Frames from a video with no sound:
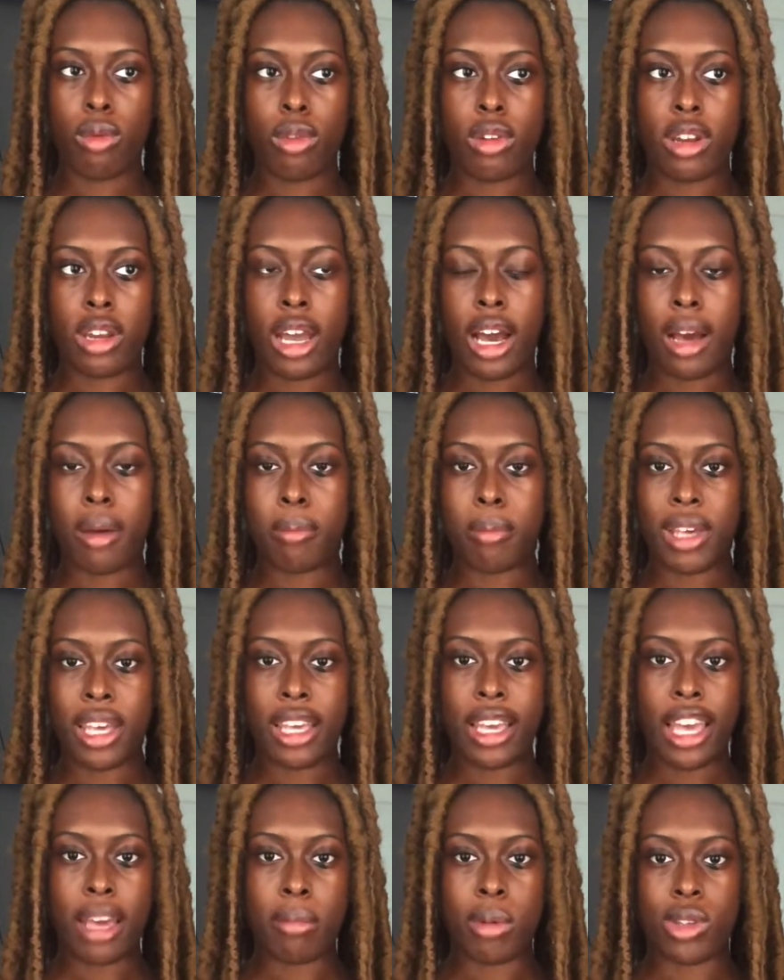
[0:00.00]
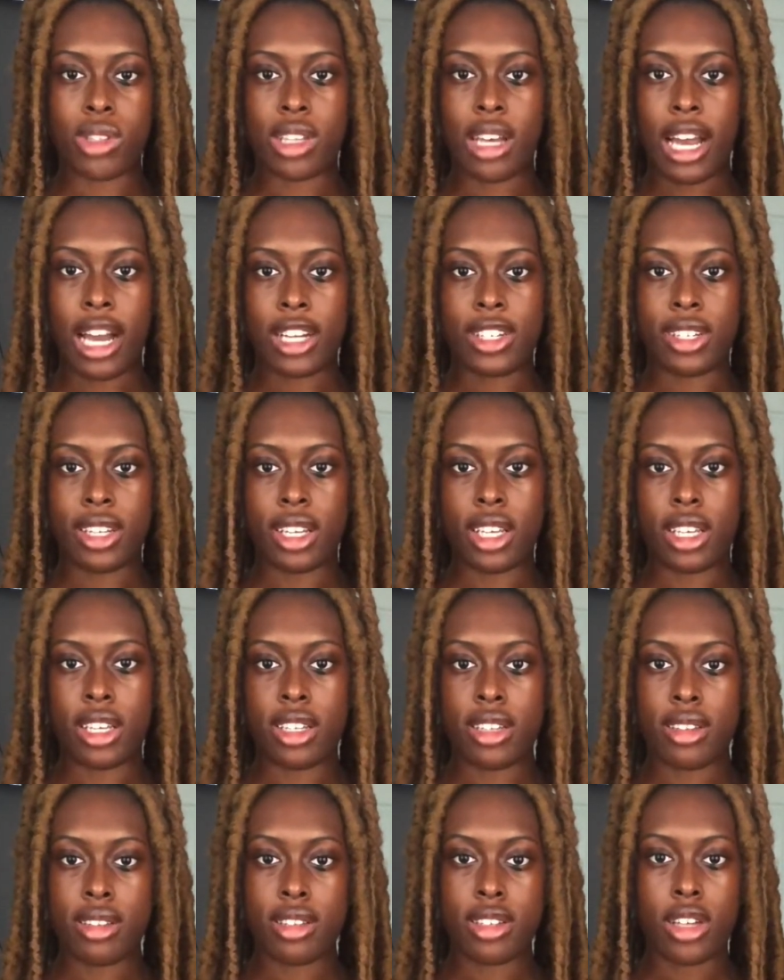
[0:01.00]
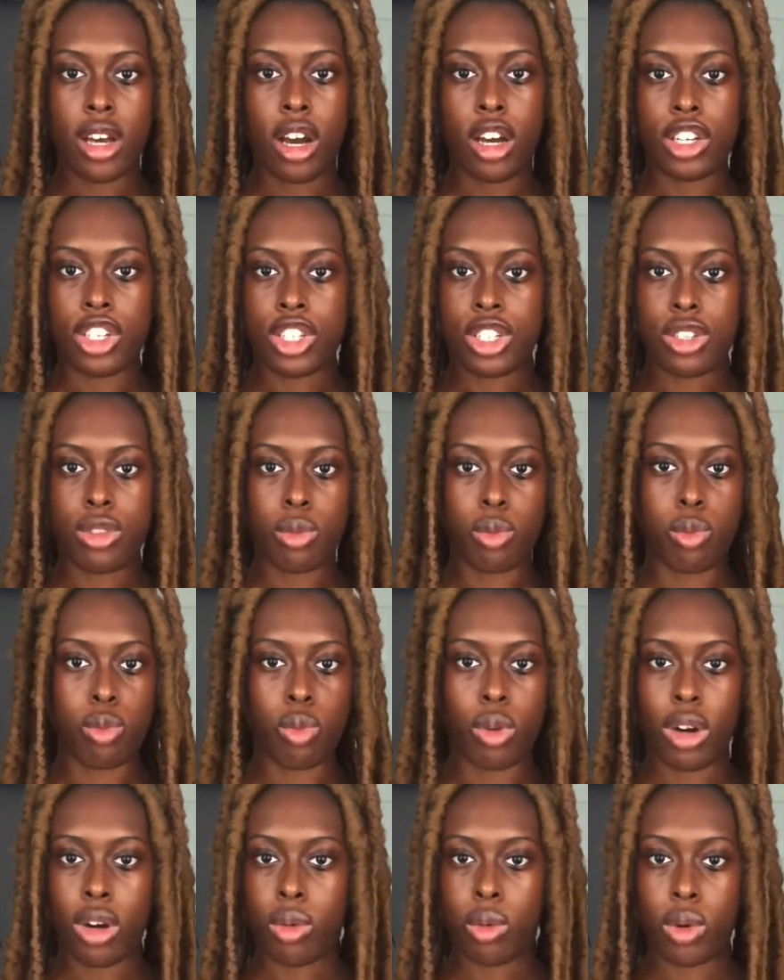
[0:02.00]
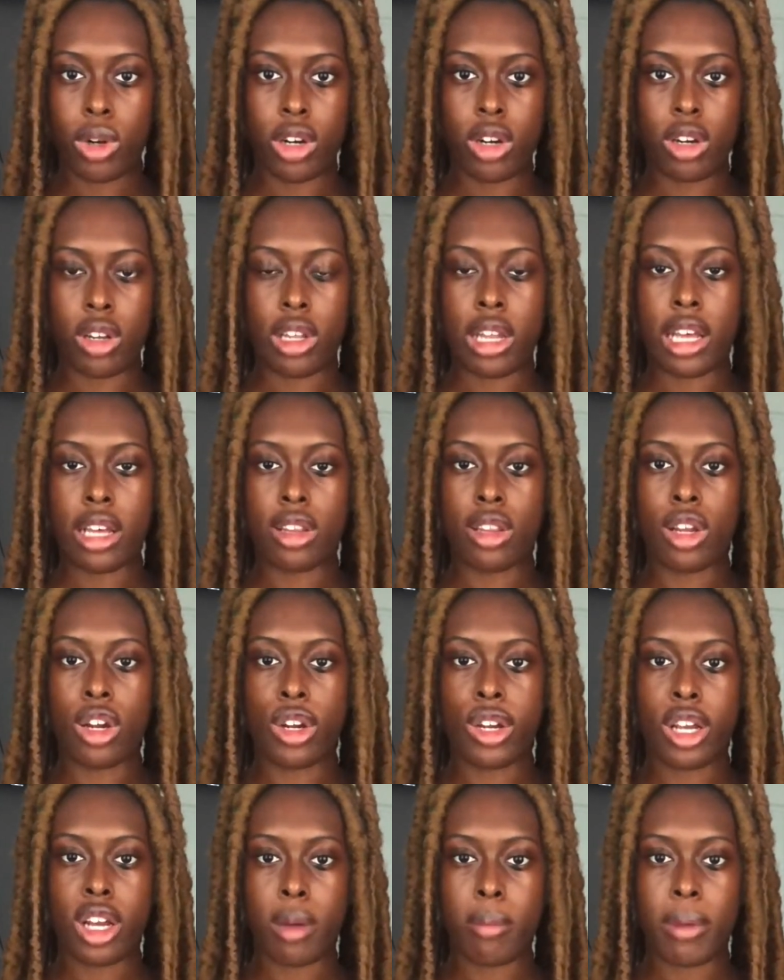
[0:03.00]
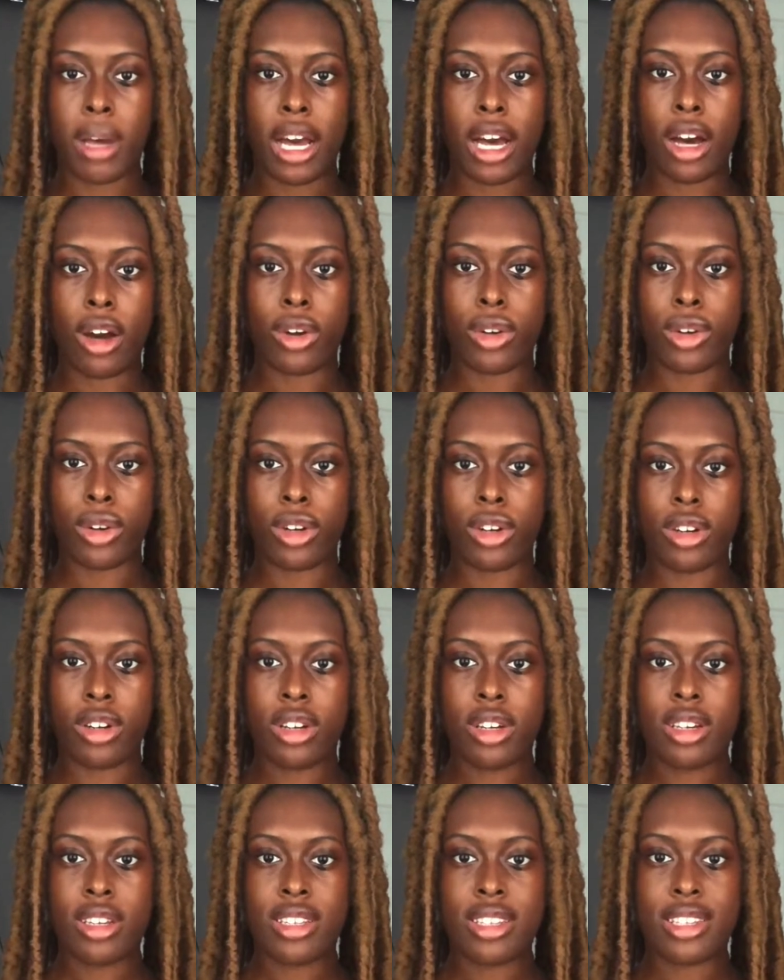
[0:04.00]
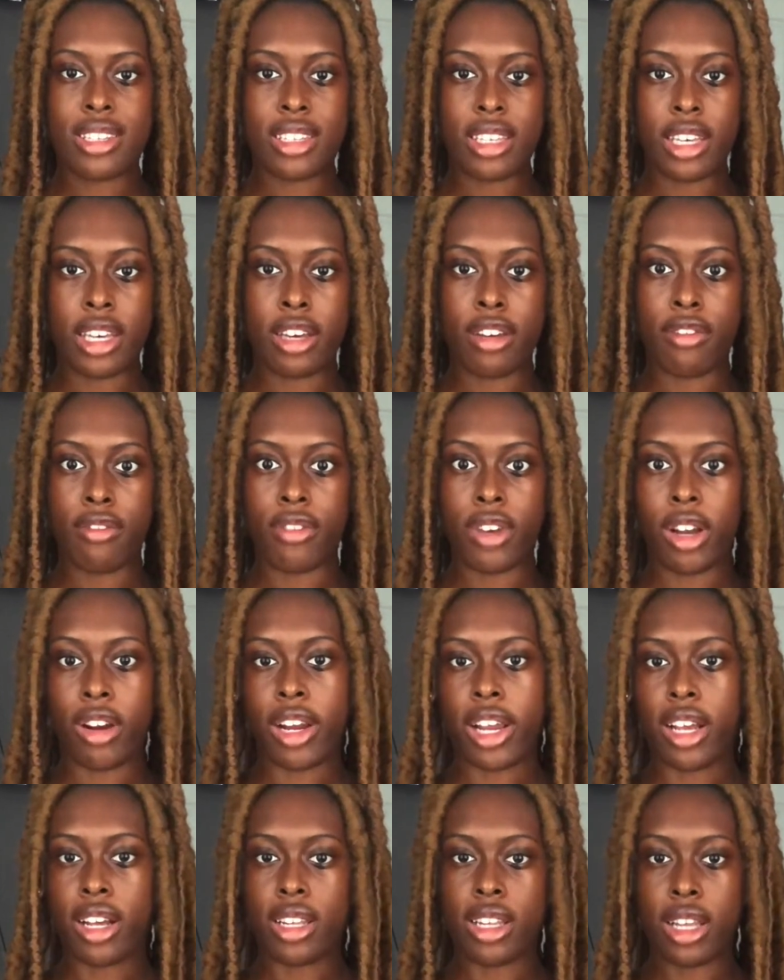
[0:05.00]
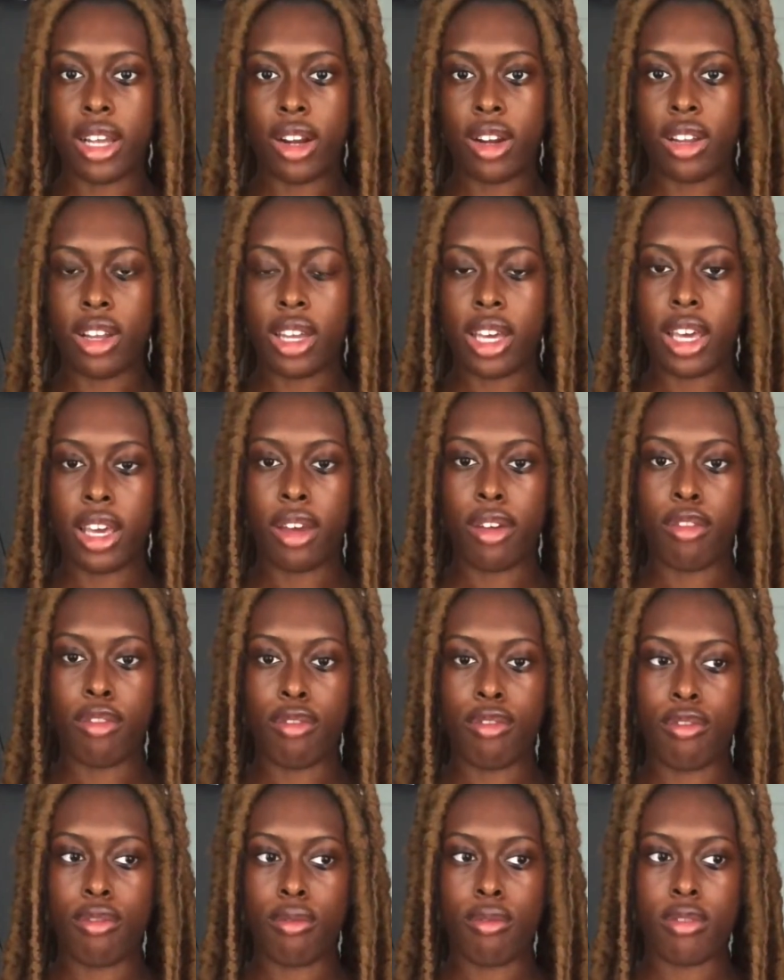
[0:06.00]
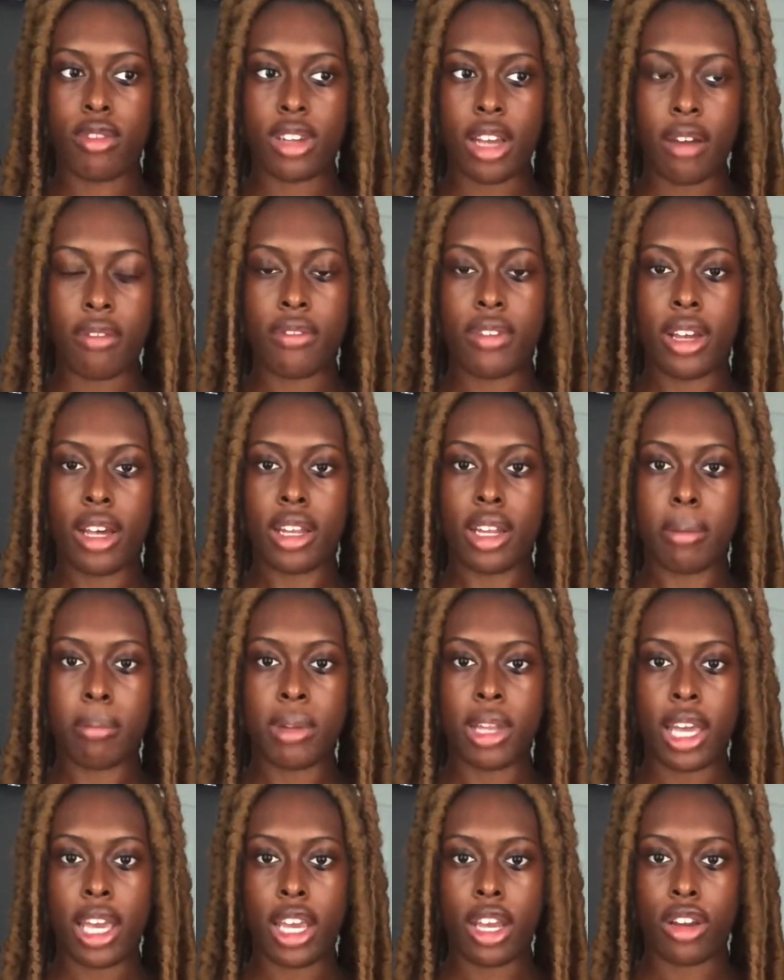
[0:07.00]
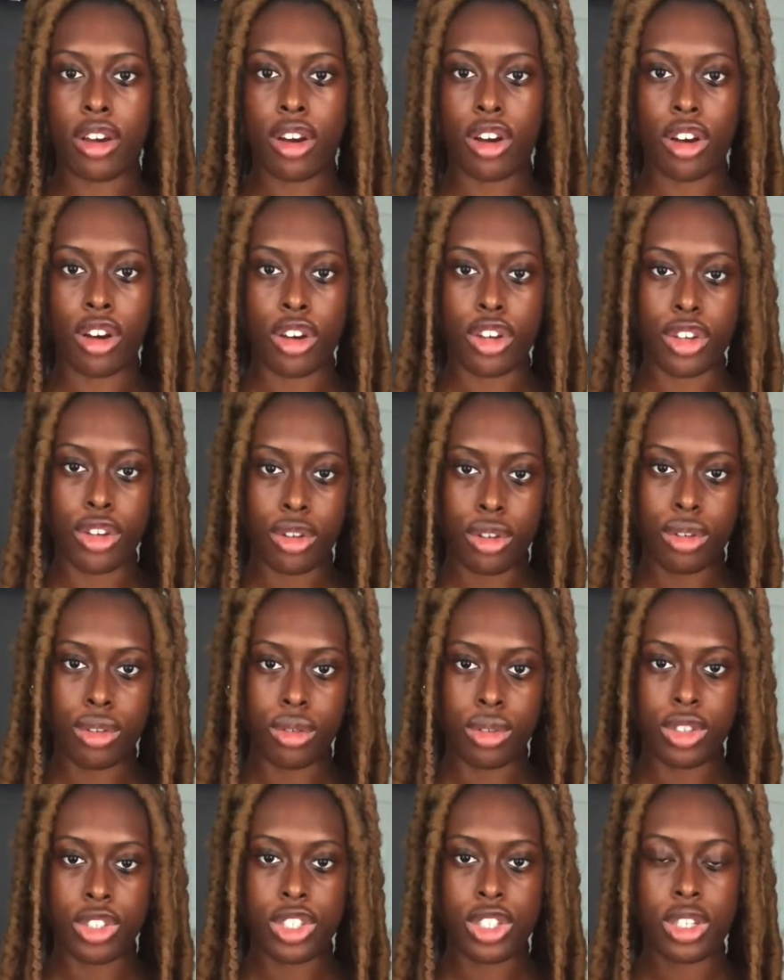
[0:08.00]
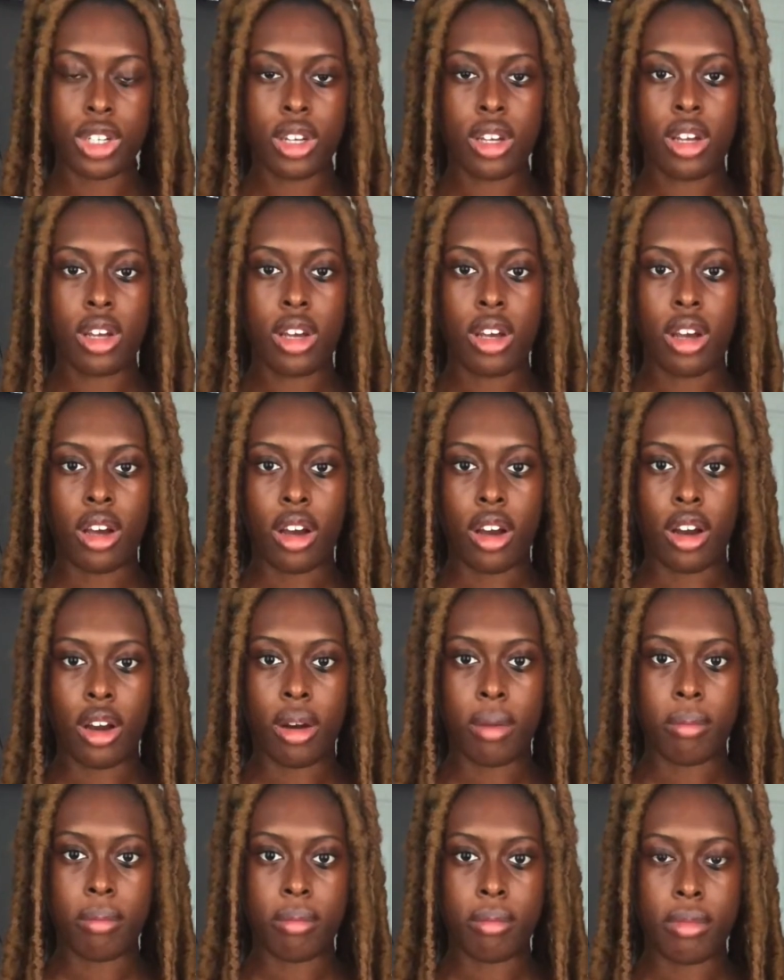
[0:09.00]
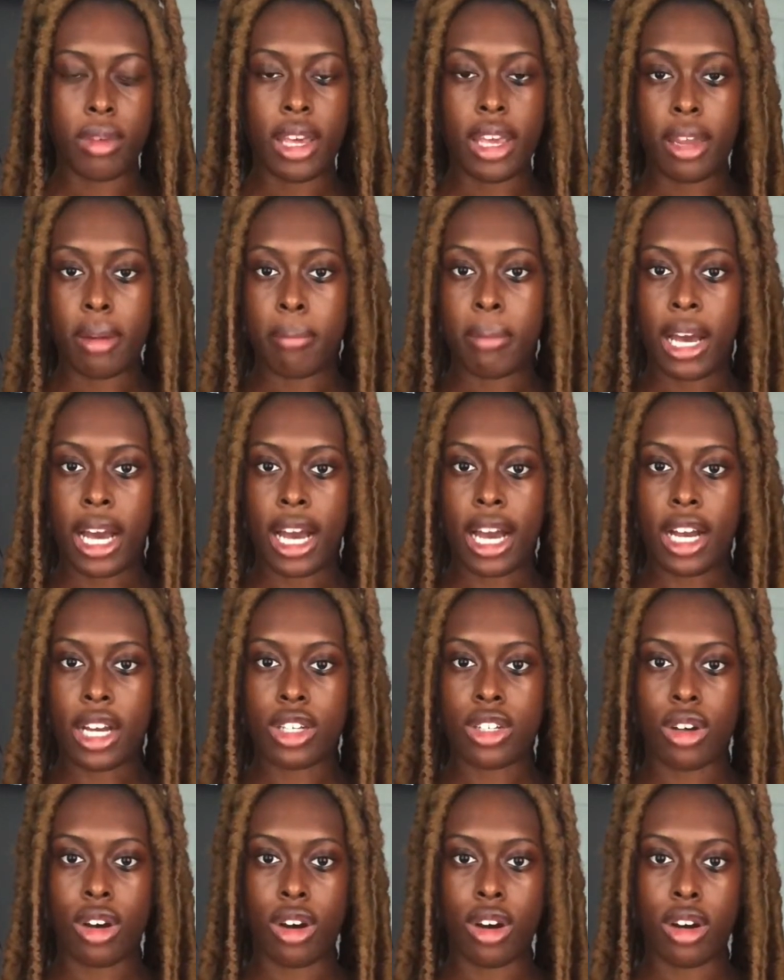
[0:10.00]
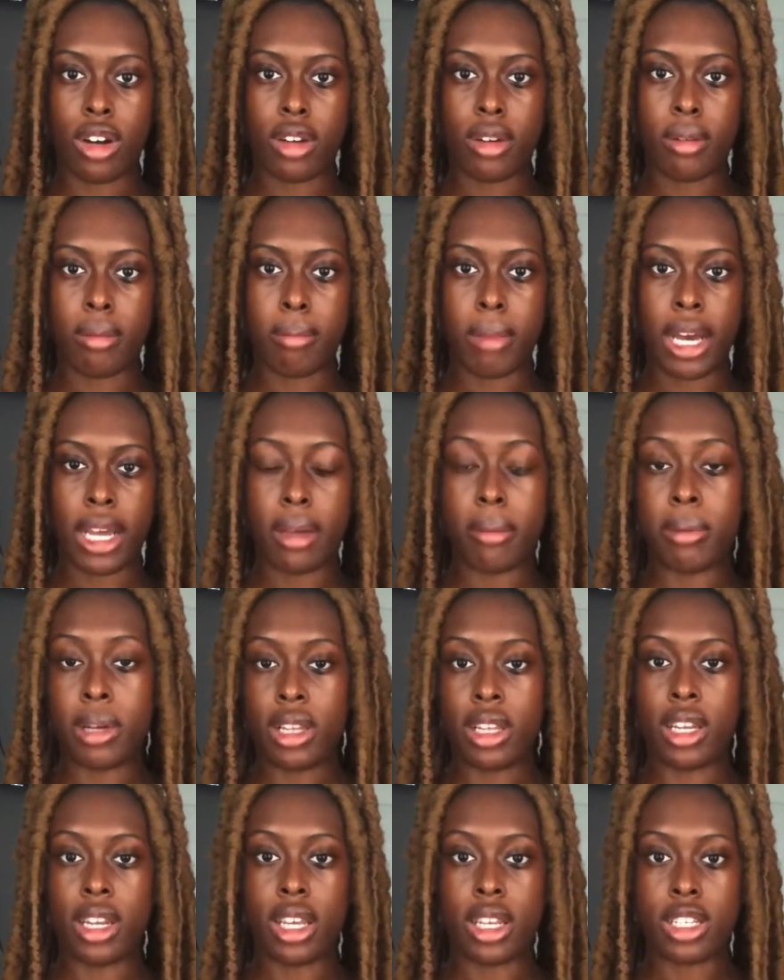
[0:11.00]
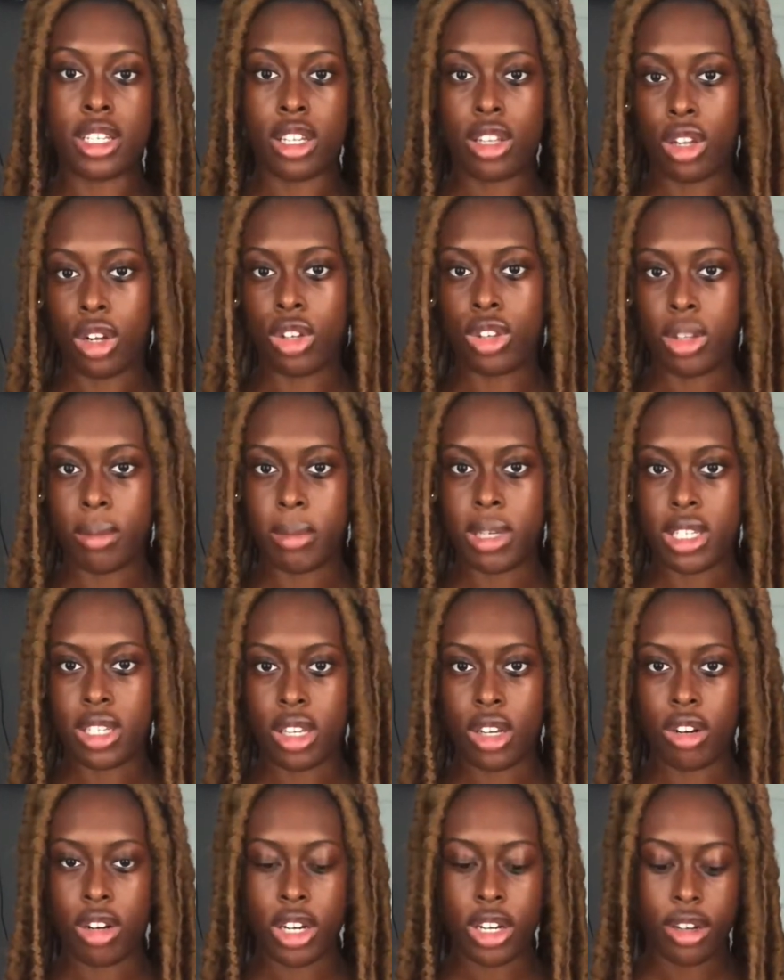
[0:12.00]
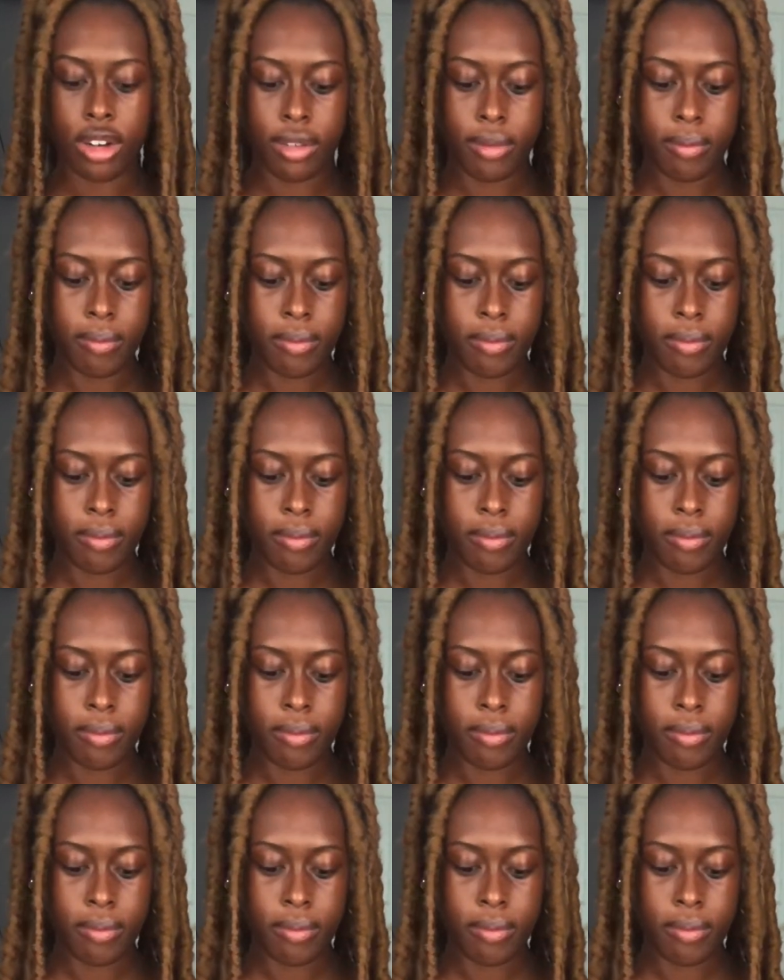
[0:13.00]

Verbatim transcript: not being able to actually touch what we're like learning about or see it very clearly definitely played a huge um, impact on my ability to learn the material.